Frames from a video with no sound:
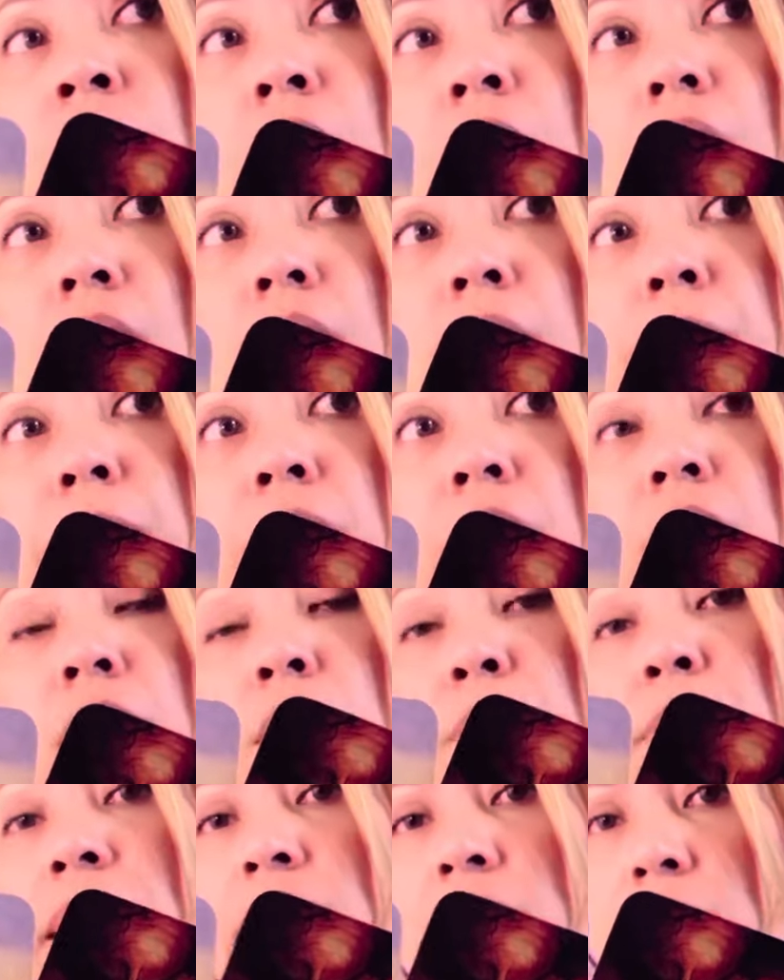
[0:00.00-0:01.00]
Um, it
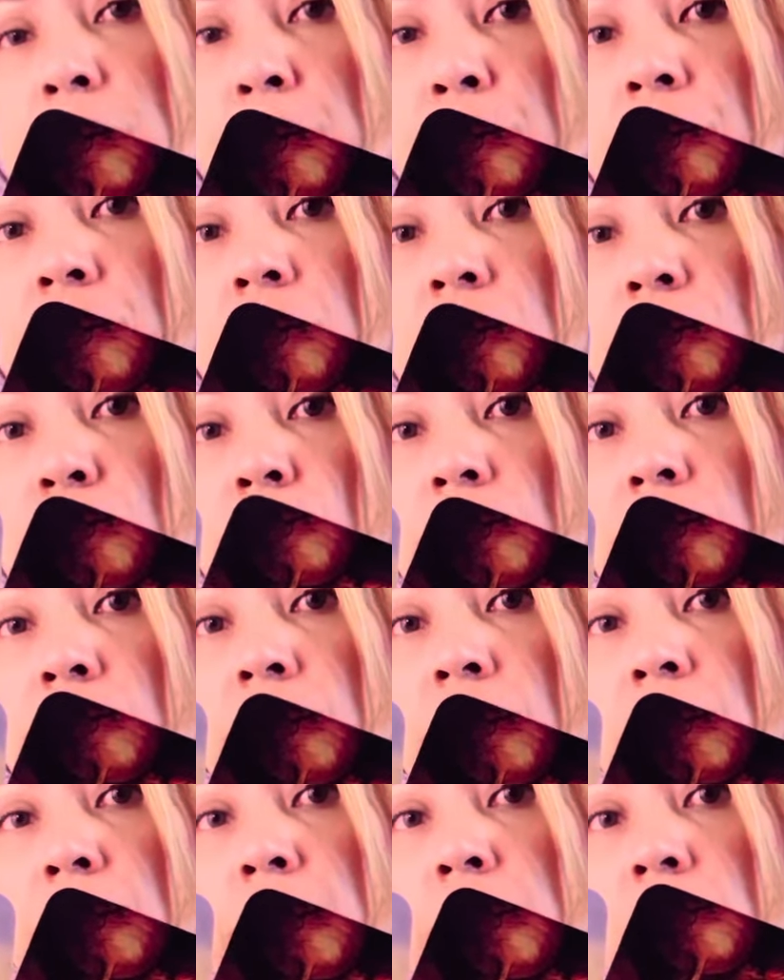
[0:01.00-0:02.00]
could be deeper than twin
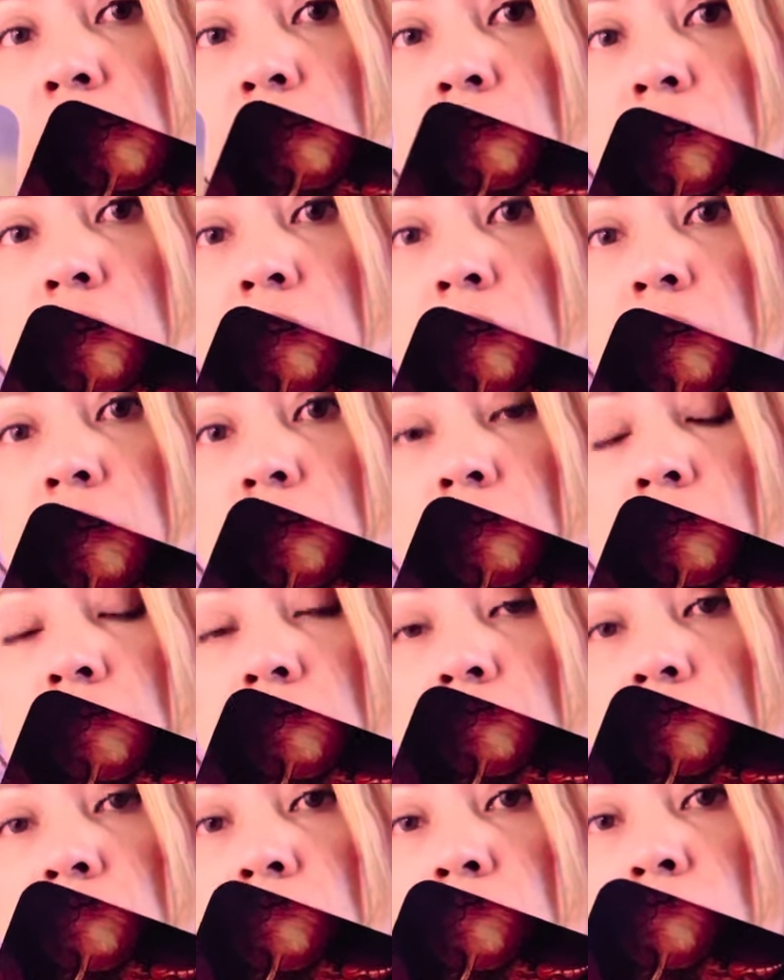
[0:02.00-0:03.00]
flames. This looks like
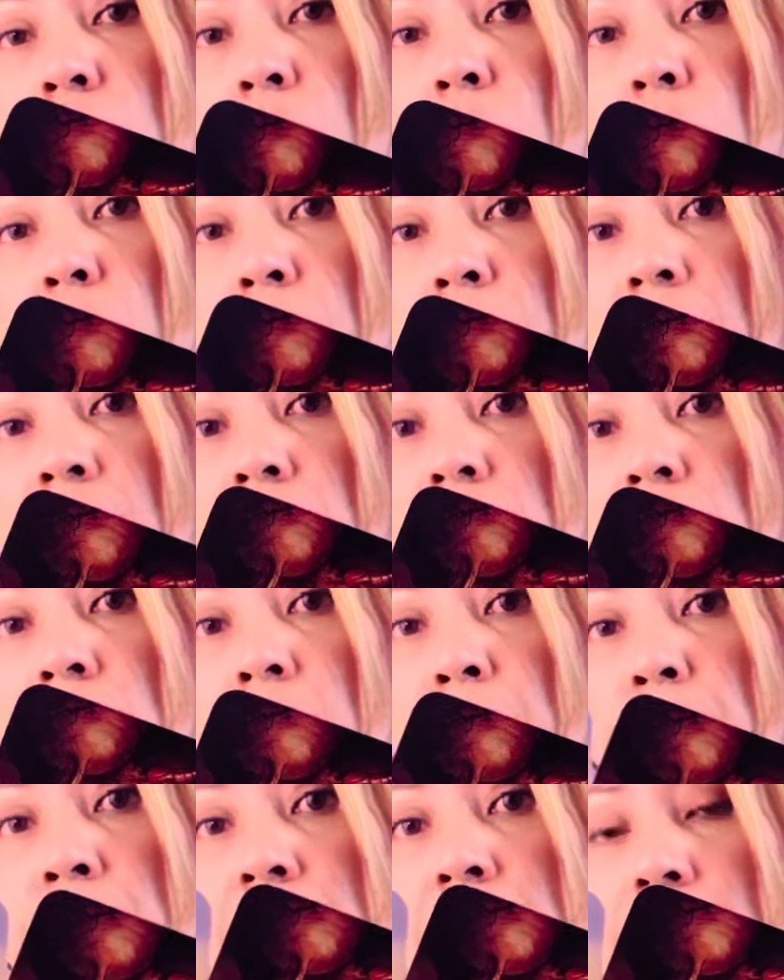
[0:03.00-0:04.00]
it's a soulmate
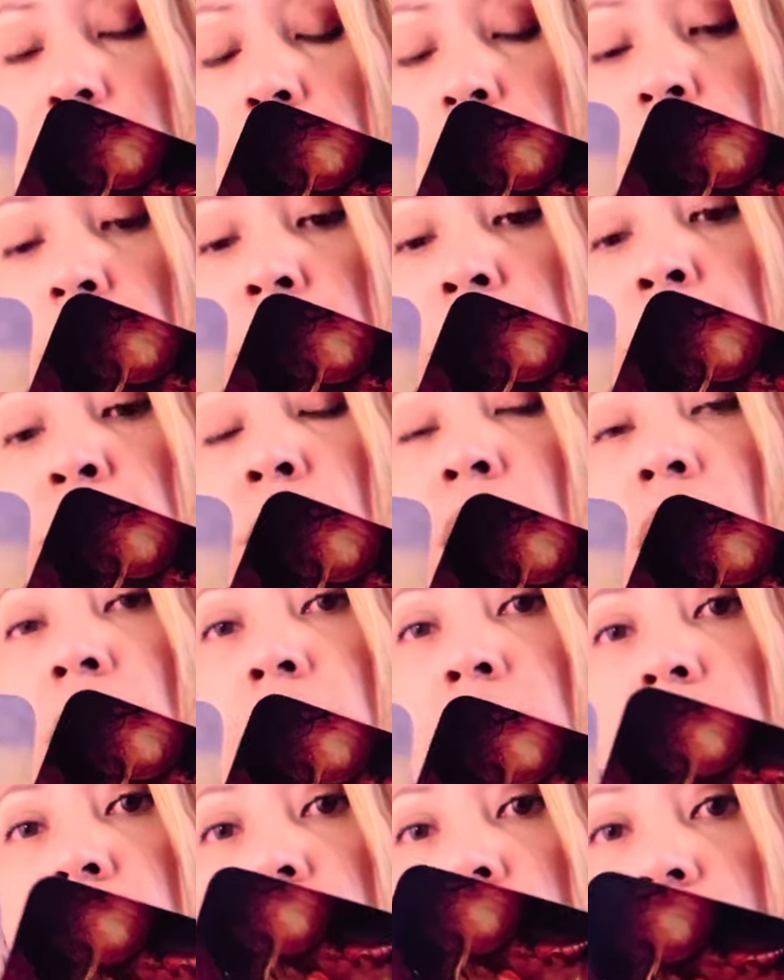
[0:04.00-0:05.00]
type of deal.
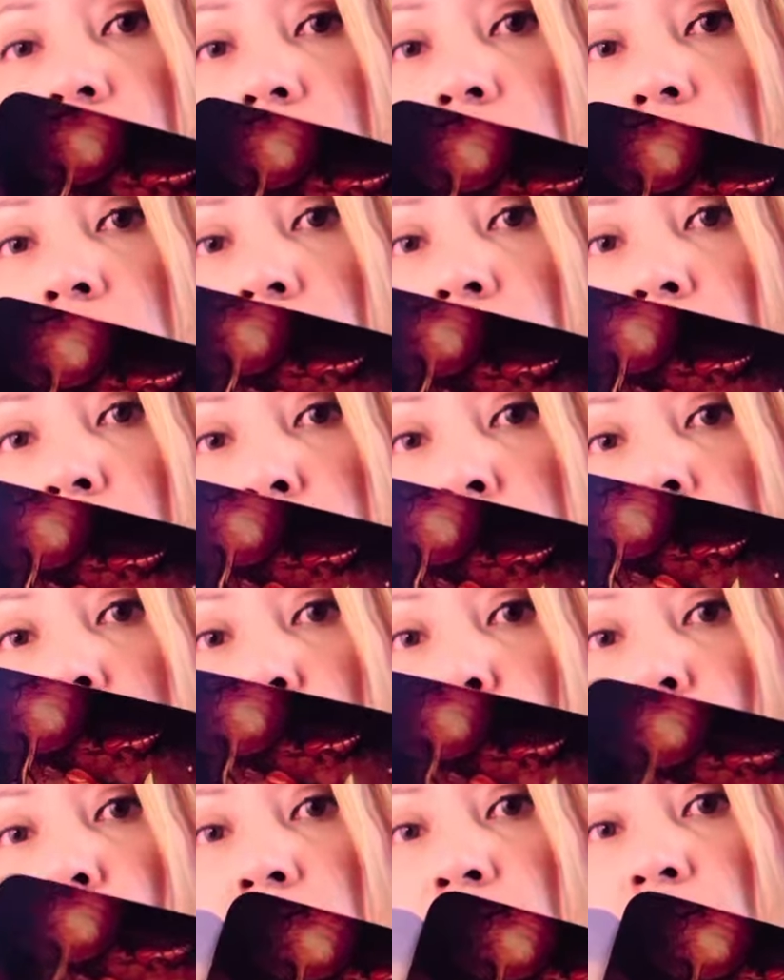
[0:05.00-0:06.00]
The Six of Cups is
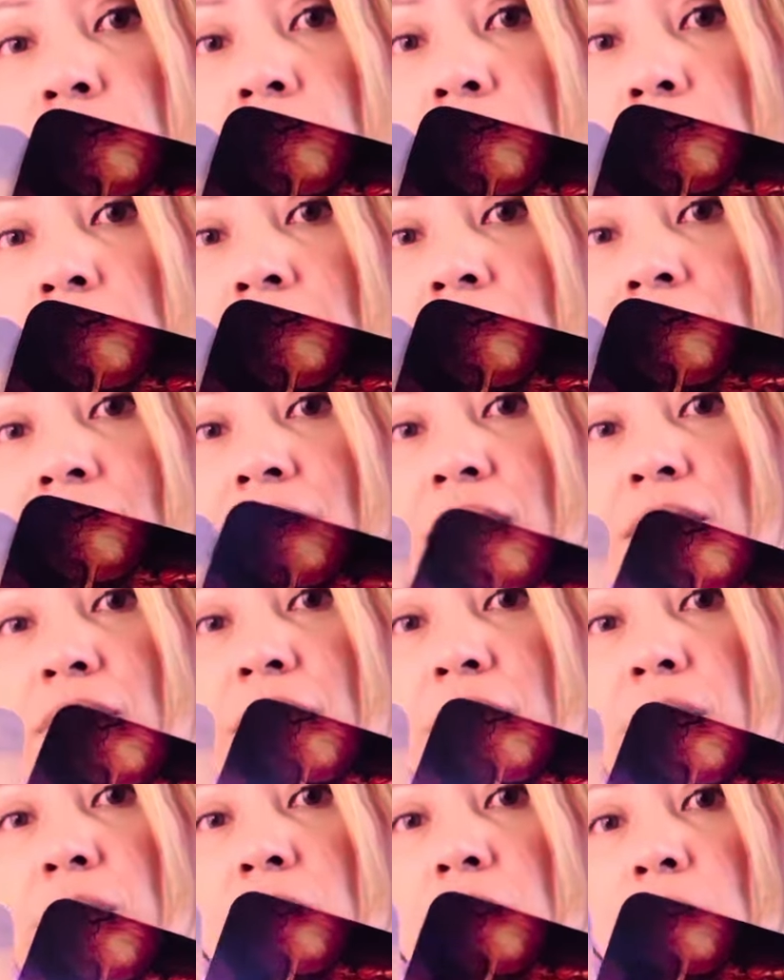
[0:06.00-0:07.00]
with fairies, if
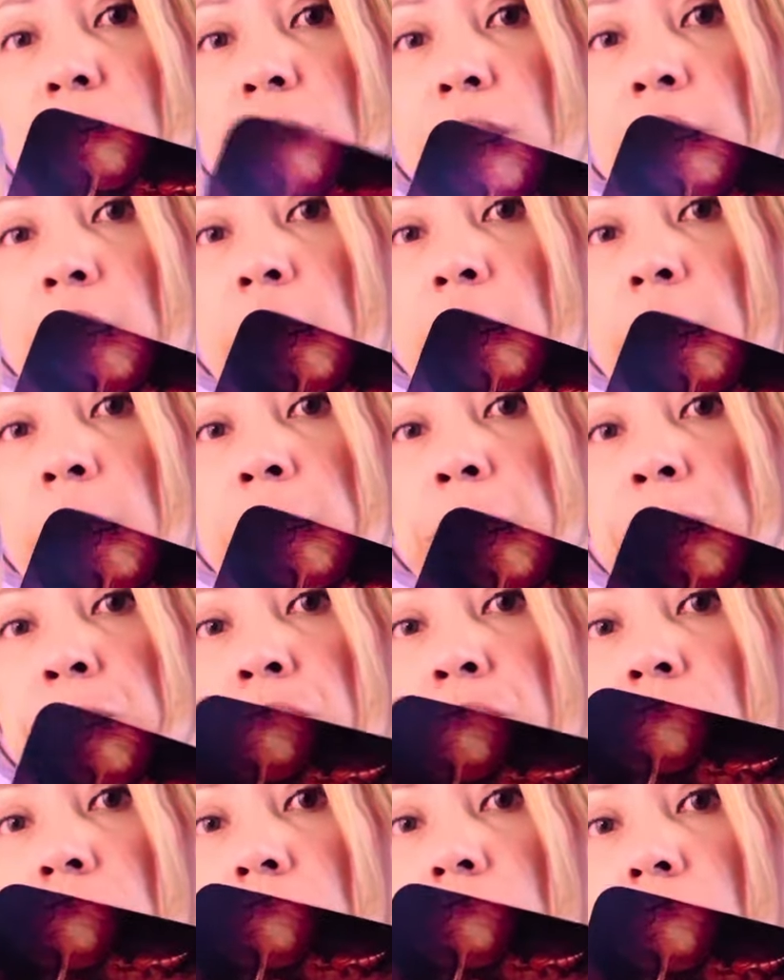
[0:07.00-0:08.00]
you see right here
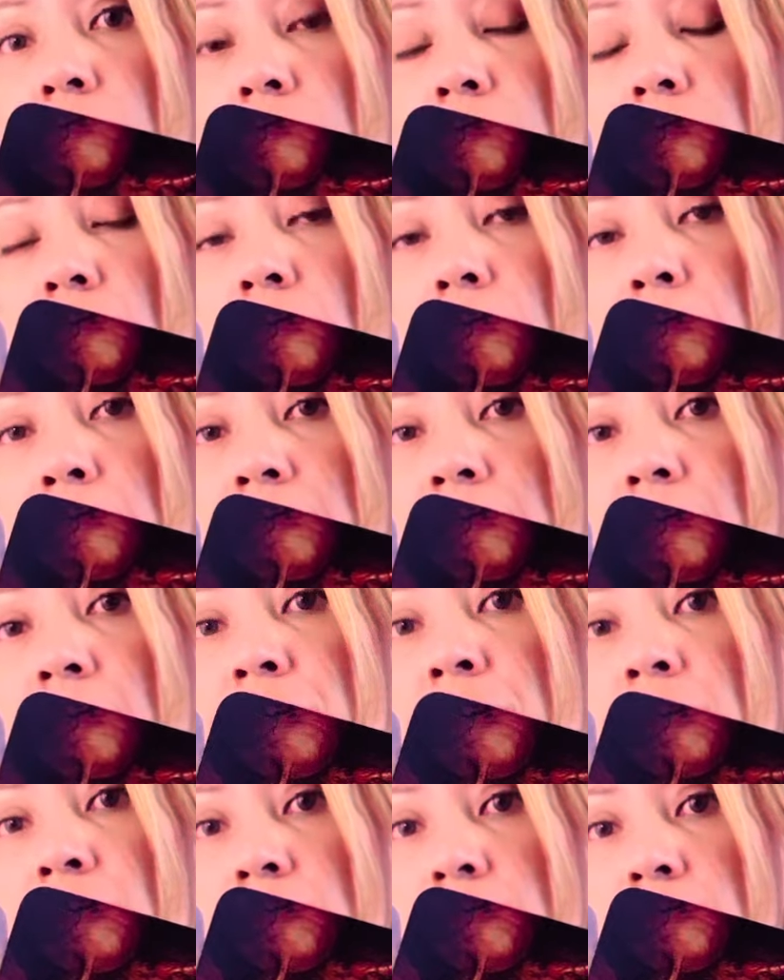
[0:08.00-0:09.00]
uh, on my
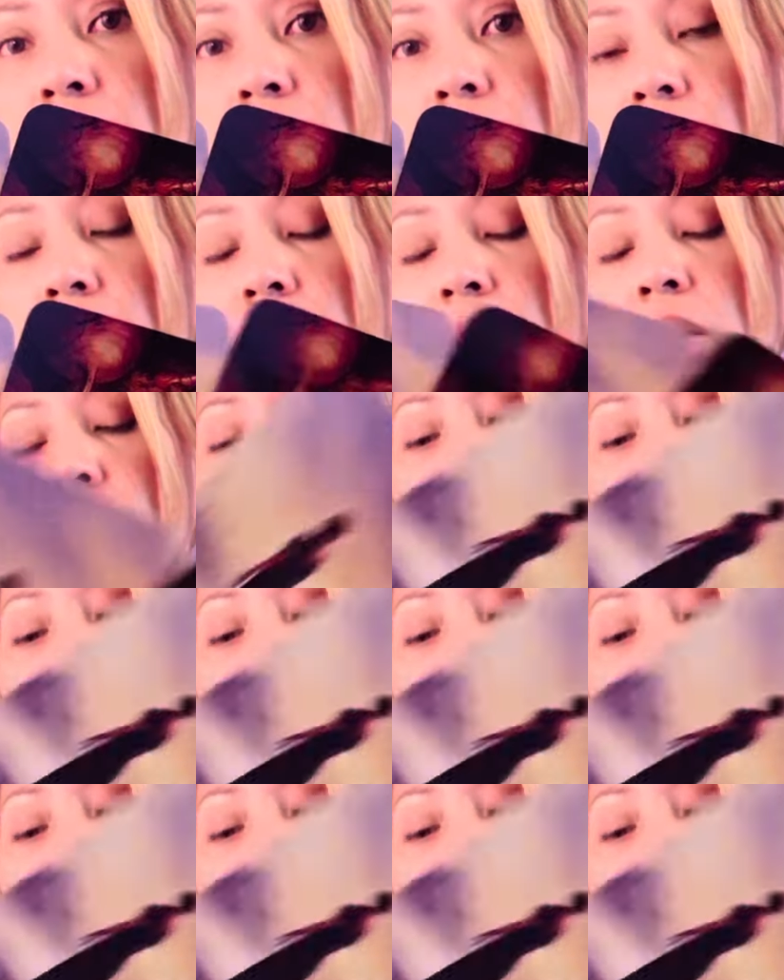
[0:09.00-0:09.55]
left-hand side.